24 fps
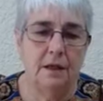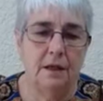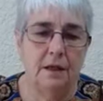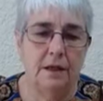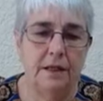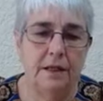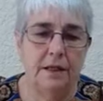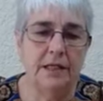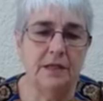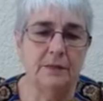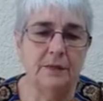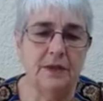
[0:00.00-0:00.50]

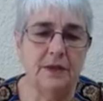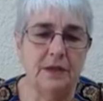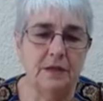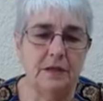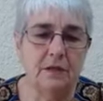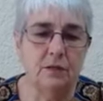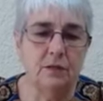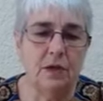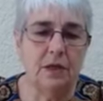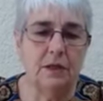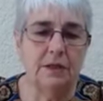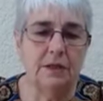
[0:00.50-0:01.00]
He
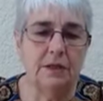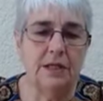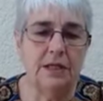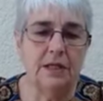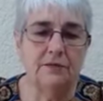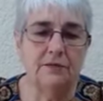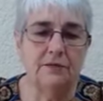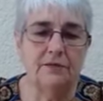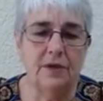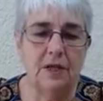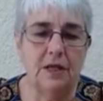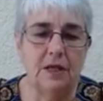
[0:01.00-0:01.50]
speaks well and is
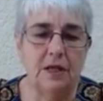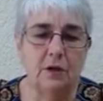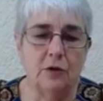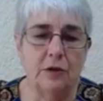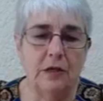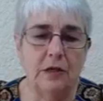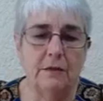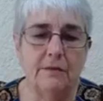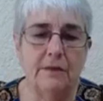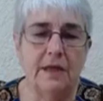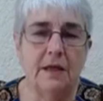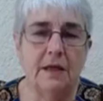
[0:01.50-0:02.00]
a
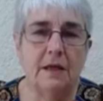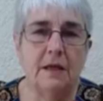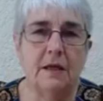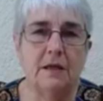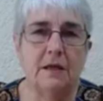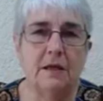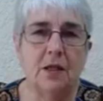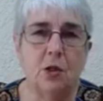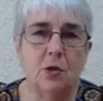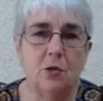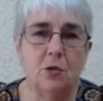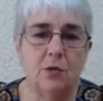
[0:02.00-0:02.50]
fine-looking man,
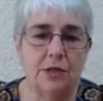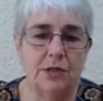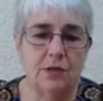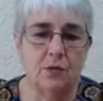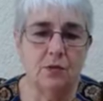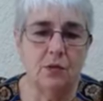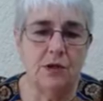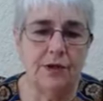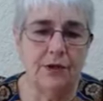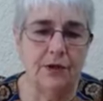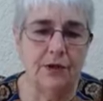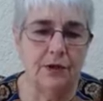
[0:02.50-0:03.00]
and the Lord is
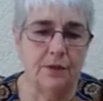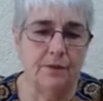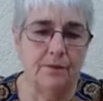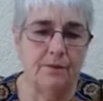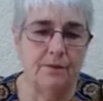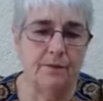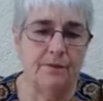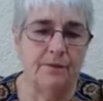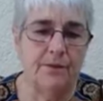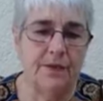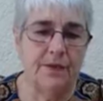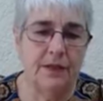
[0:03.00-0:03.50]
with him.'
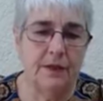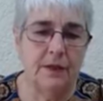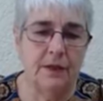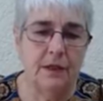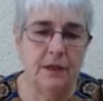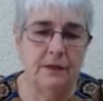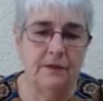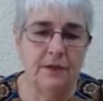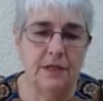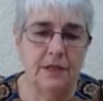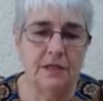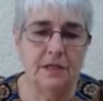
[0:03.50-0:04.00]

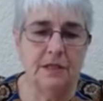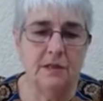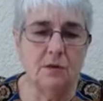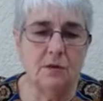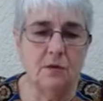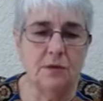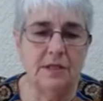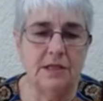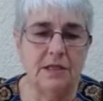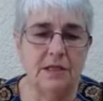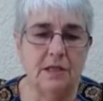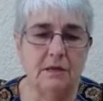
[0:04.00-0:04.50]
Then
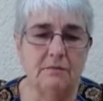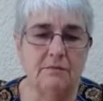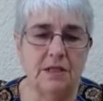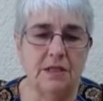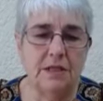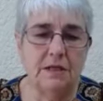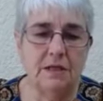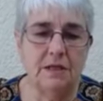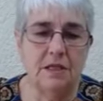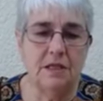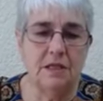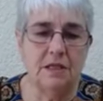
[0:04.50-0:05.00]
Saul sent
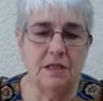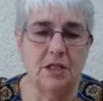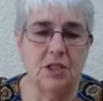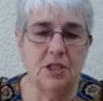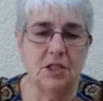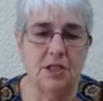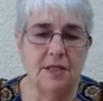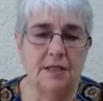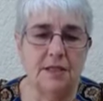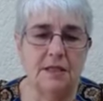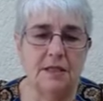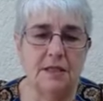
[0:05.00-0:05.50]
messengers to
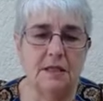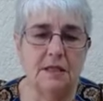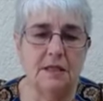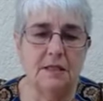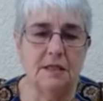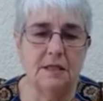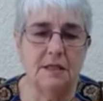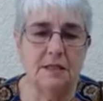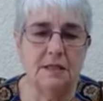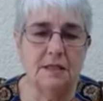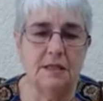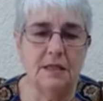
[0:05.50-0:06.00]
Jesse and
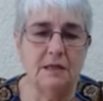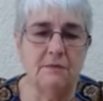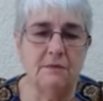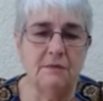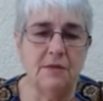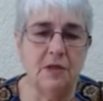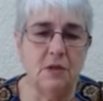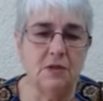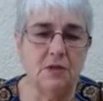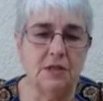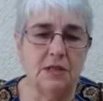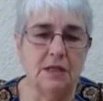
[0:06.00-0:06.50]
said, 'Send
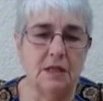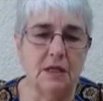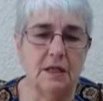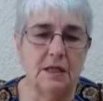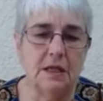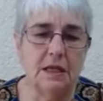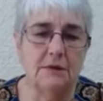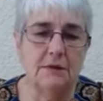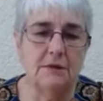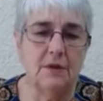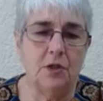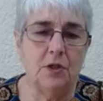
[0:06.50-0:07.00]
me your son
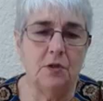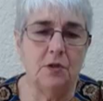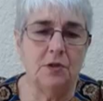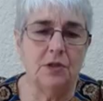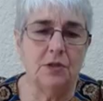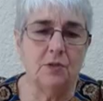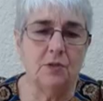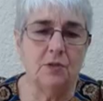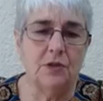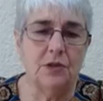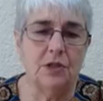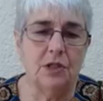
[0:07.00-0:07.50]
David, who
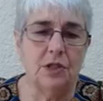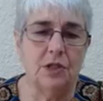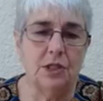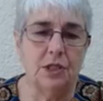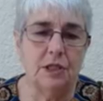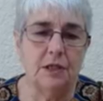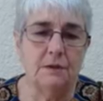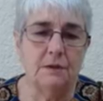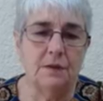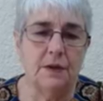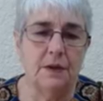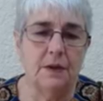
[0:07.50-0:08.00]
is with the
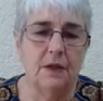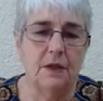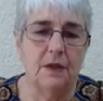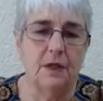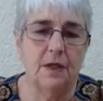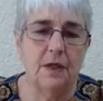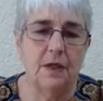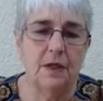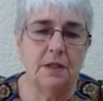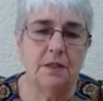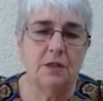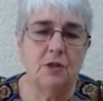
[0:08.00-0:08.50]
sheep.'
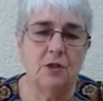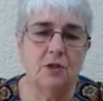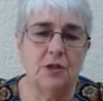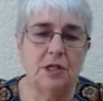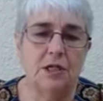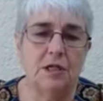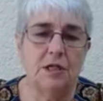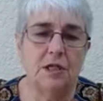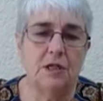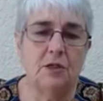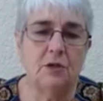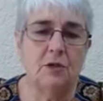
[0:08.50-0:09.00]
So
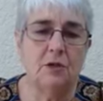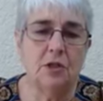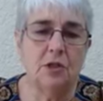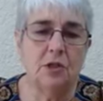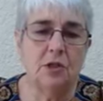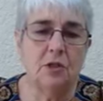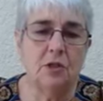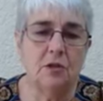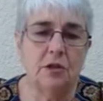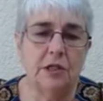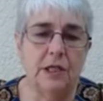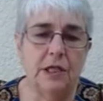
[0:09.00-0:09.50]
Jesse took a
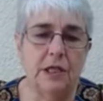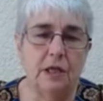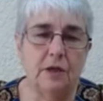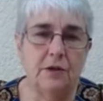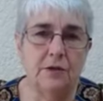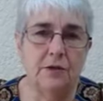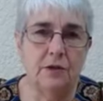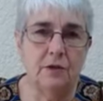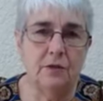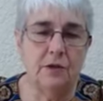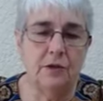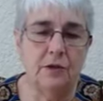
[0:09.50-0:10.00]
donkey
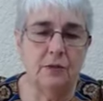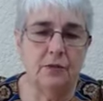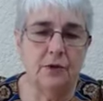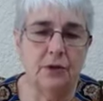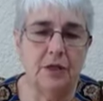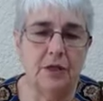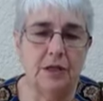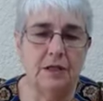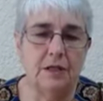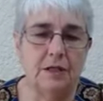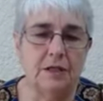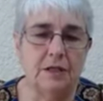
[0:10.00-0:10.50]
loaded with
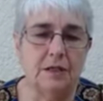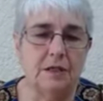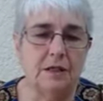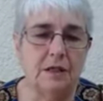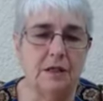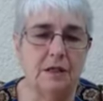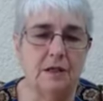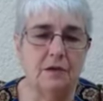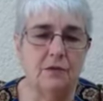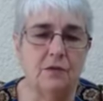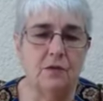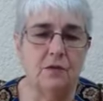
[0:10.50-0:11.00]
bread, a
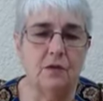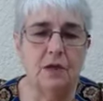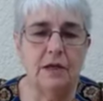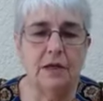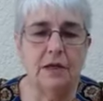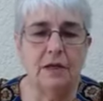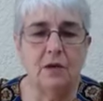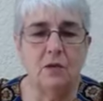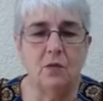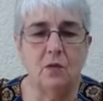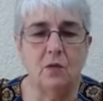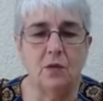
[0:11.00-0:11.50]
skin of wine,
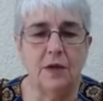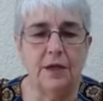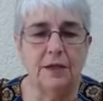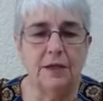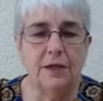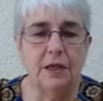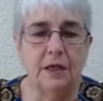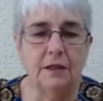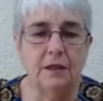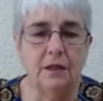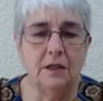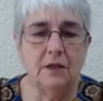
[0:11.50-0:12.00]
and a
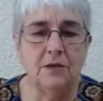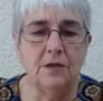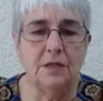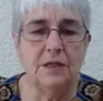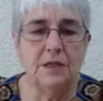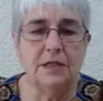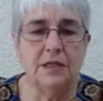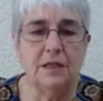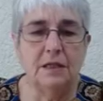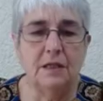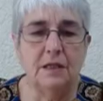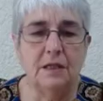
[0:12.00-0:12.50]
young goat, and
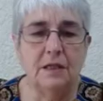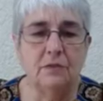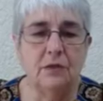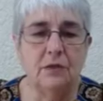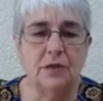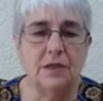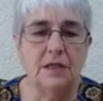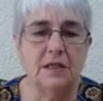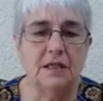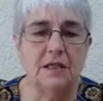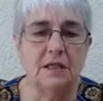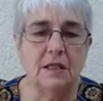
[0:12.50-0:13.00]
sent them
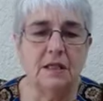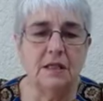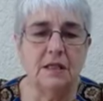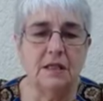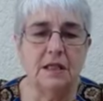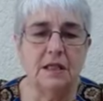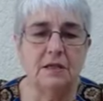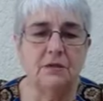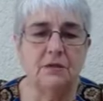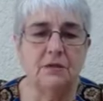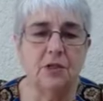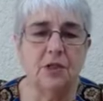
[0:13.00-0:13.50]
with his son
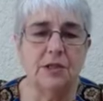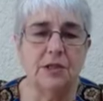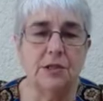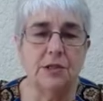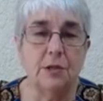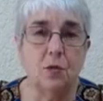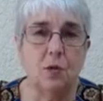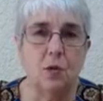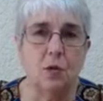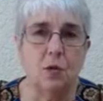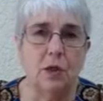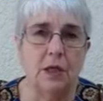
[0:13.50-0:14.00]
David to
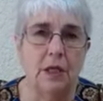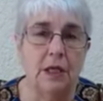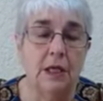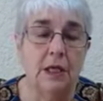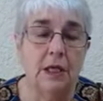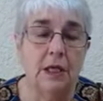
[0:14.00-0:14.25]
Saul.